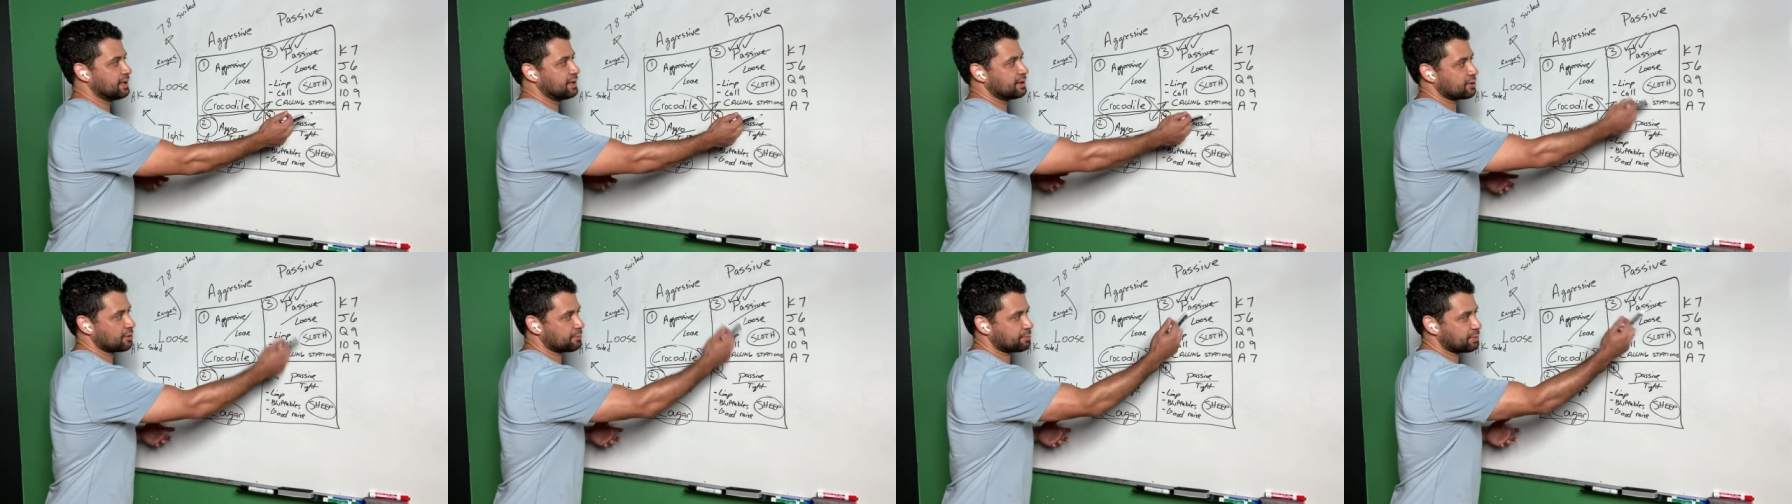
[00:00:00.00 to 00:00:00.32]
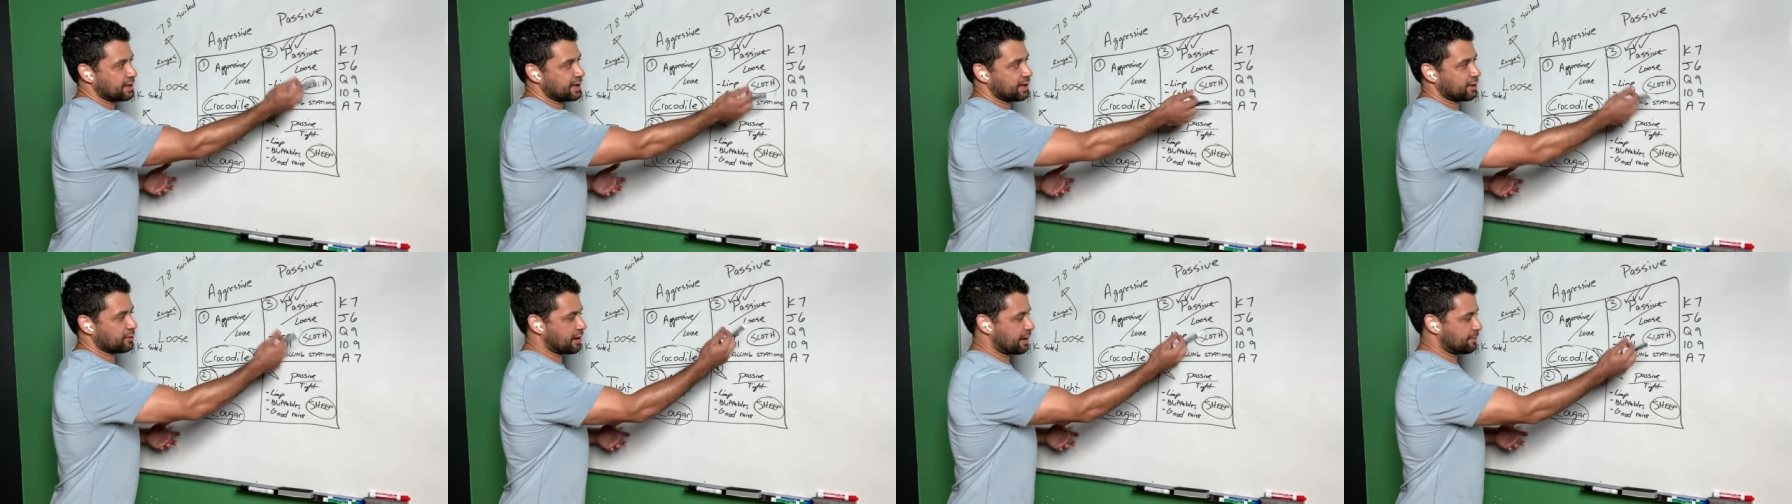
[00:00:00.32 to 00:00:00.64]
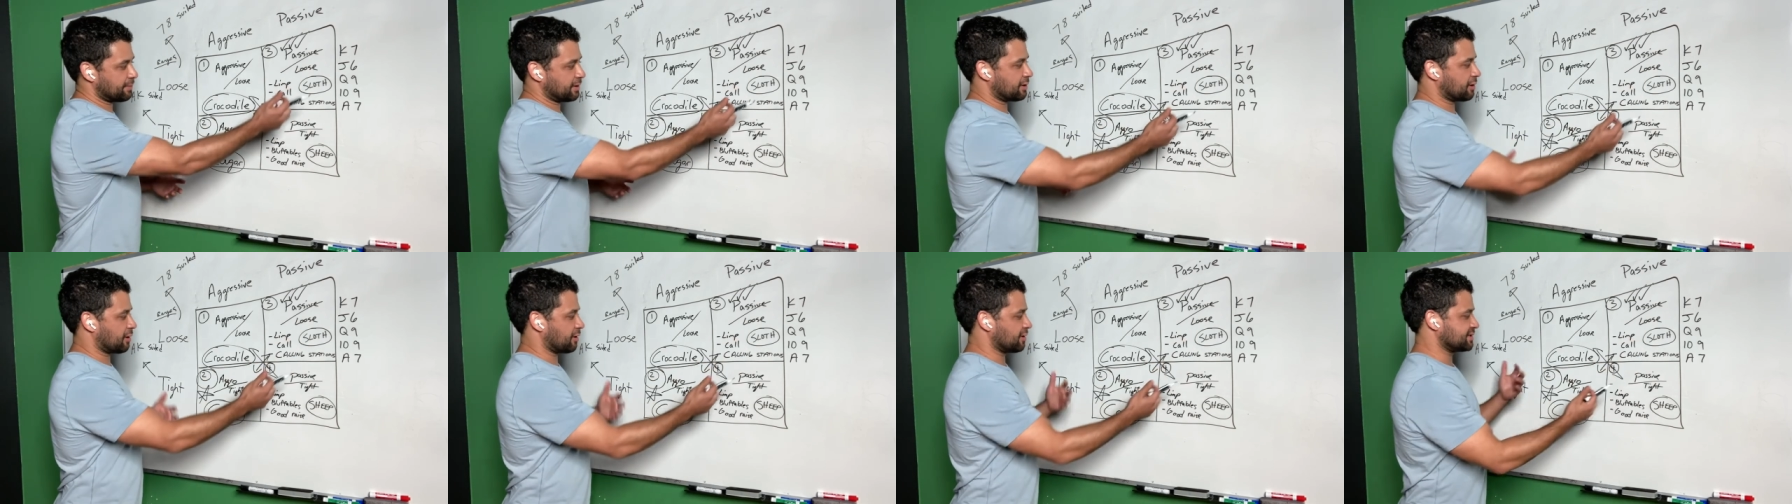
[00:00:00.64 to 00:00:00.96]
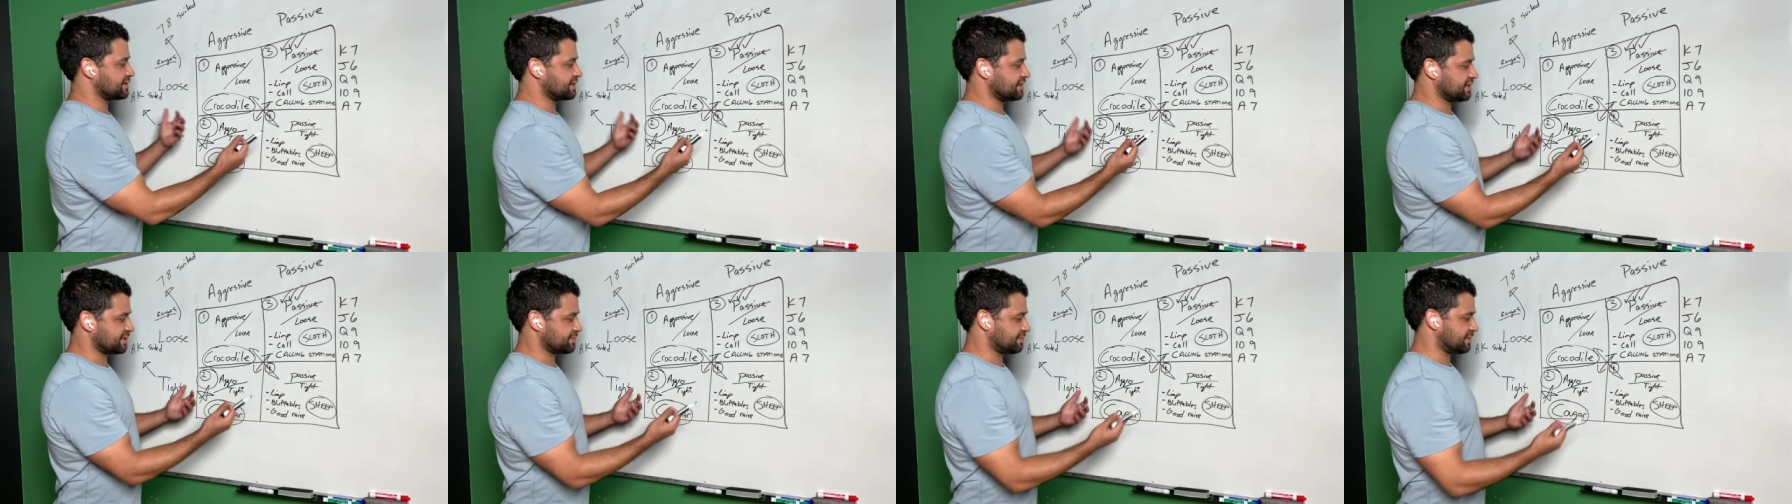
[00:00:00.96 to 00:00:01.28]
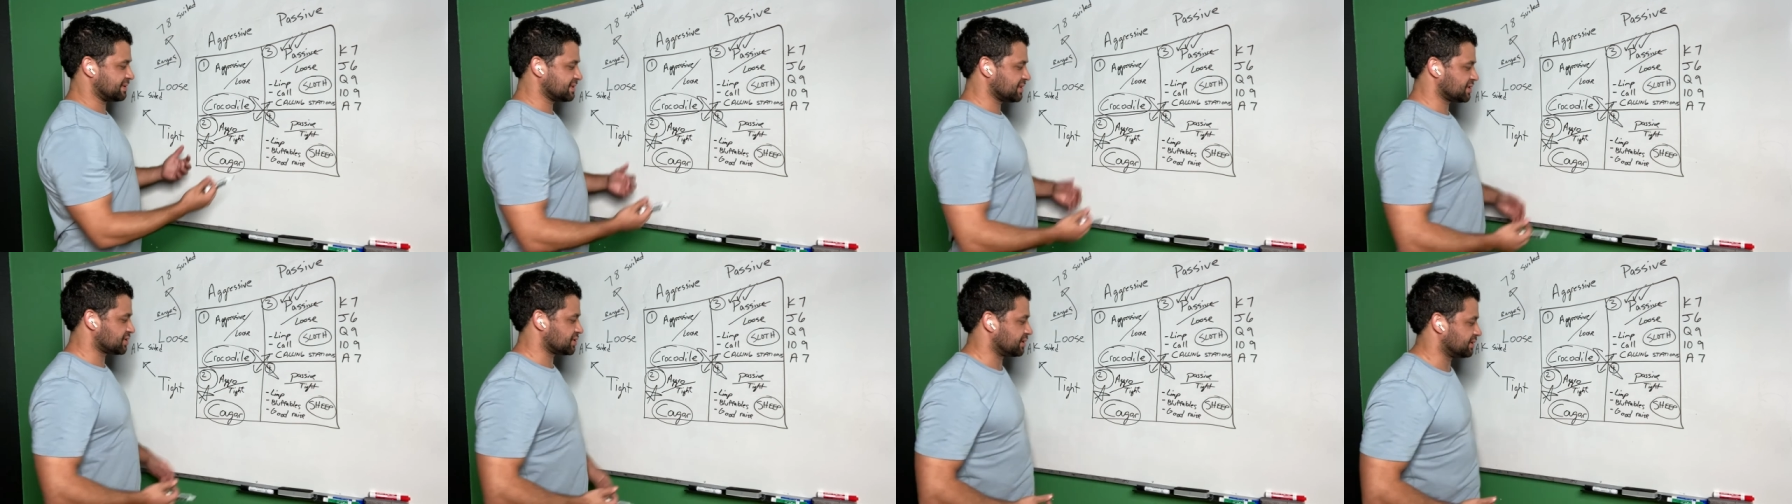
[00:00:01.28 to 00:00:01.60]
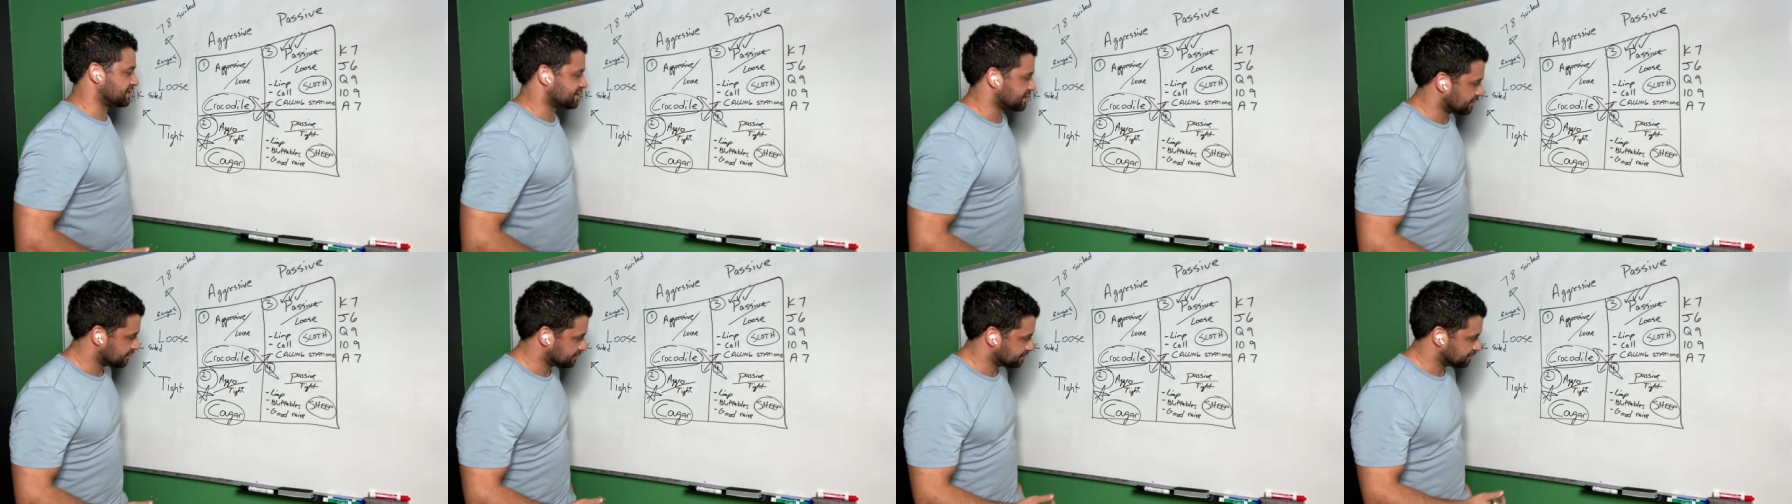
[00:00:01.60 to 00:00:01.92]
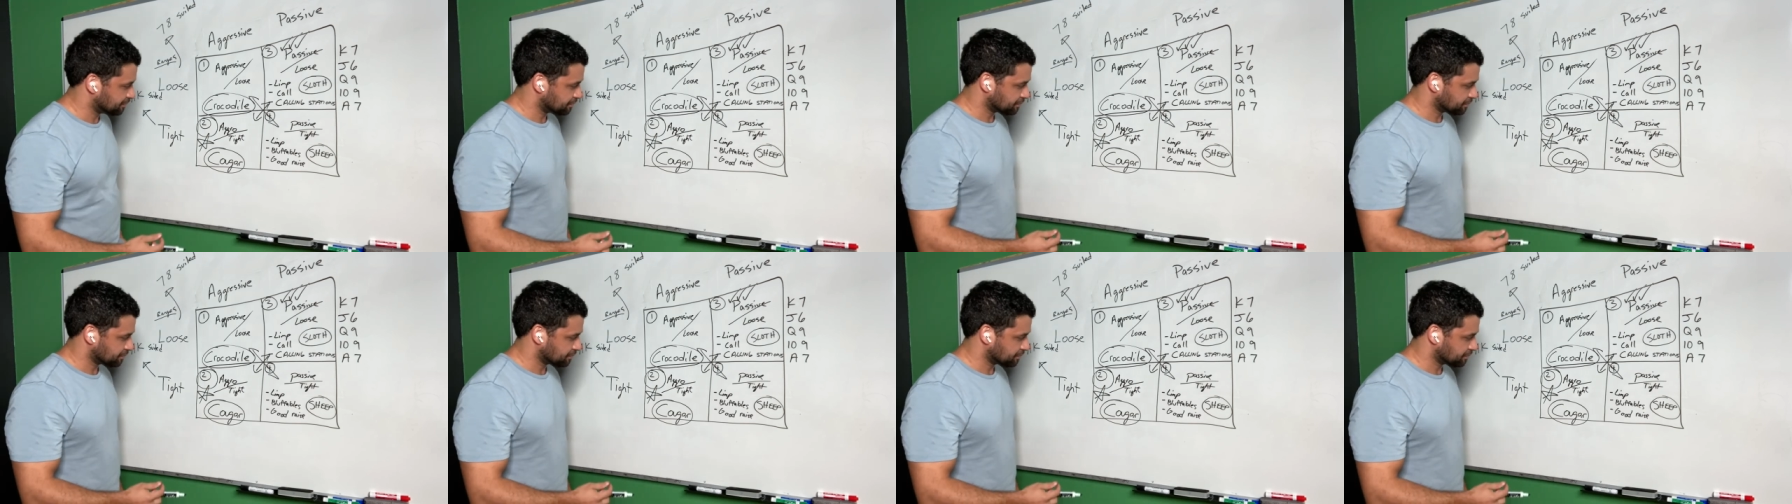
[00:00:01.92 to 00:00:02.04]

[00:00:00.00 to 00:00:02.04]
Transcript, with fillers: they're playing crappy cards in these positions